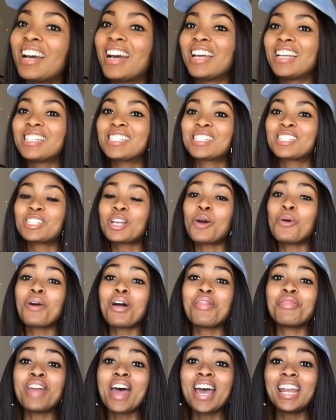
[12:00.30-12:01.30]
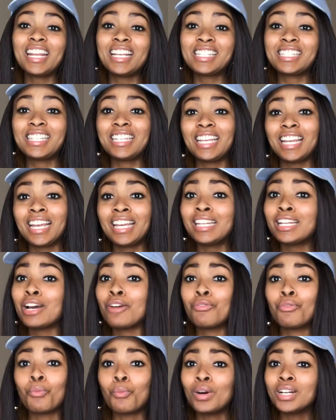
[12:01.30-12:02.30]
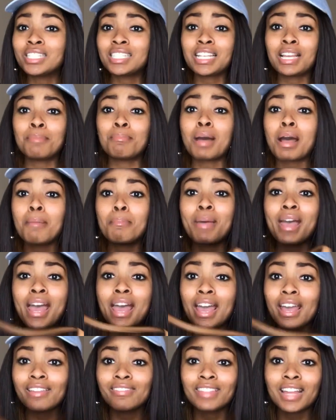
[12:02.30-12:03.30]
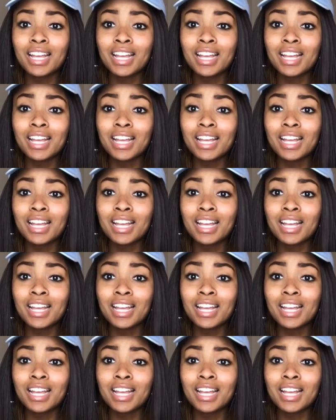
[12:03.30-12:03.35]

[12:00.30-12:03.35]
guys, so that is the end of what's in my bag.